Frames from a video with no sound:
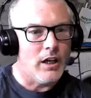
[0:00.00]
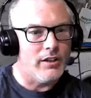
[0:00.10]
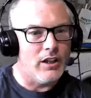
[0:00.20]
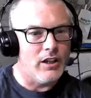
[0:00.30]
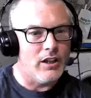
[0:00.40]

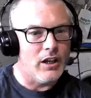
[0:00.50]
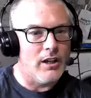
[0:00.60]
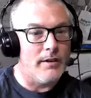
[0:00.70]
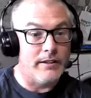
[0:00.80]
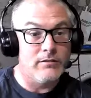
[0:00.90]
And
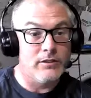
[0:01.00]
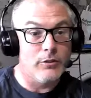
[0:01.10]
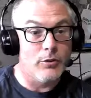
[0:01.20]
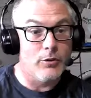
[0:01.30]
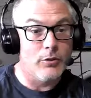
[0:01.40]
uh, and
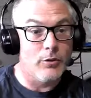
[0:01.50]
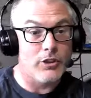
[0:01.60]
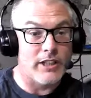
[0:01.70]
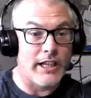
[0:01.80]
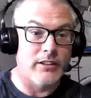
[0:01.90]
you're also
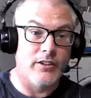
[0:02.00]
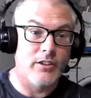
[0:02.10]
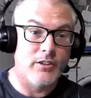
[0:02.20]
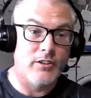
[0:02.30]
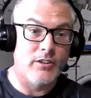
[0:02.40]
saying that
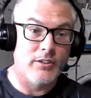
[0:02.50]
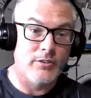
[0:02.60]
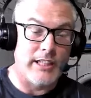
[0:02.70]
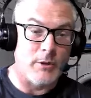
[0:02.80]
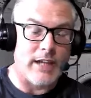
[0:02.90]
the that
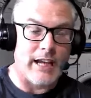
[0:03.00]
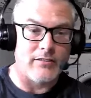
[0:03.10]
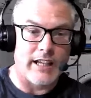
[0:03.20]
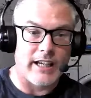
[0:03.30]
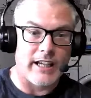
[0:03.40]
Lee
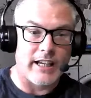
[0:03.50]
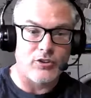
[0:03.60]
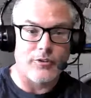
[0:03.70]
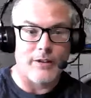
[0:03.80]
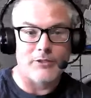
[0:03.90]
Buchanan gets
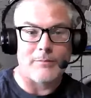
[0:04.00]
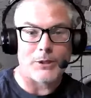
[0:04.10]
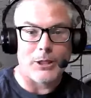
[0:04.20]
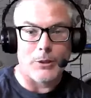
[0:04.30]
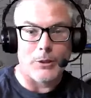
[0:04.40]
your thumbs up.
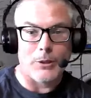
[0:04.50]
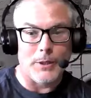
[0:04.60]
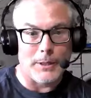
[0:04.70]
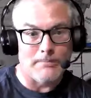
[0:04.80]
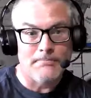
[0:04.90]

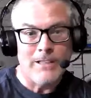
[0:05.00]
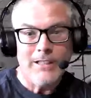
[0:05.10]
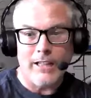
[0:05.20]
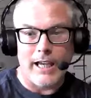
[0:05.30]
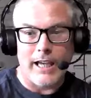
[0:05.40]
So, um,
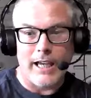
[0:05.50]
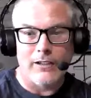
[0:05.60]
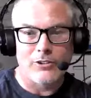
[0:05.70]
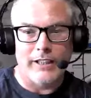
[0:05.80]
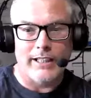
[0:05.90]
yeah, it
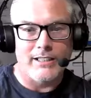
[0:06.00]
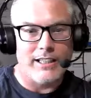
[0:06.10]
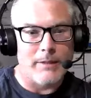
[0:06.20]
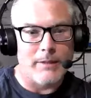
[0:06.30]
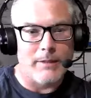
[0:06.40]
looks like he's
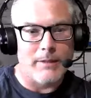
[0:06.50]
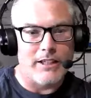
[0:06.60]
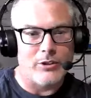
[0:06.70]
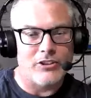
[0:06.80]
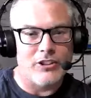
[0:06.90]
he's made a
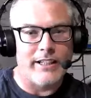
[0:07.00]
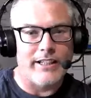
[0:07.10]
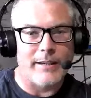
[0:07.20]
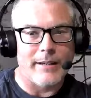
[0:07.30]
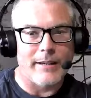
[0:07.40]
good
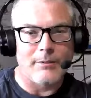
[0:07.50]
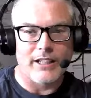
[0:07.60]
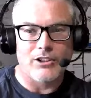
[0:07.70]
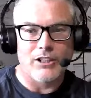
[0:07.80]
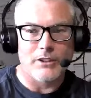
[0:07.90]
signing there
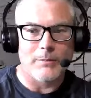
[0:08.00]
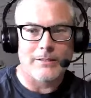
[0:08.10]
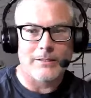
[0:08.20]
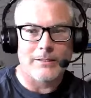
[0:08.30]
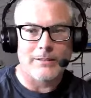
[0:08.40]
potentially, Mister
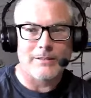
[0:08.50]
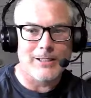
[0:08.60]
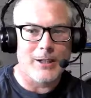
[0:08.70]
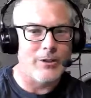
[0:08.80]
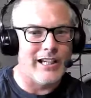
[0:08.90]
Budden.
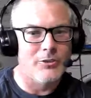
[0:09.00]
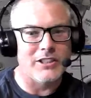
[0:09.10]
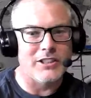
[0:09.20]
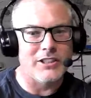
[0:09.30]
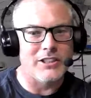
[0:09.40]
So he
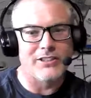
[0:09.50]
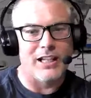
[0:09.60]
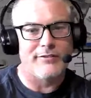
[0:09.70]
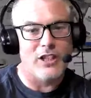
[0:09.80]
knows his stuff.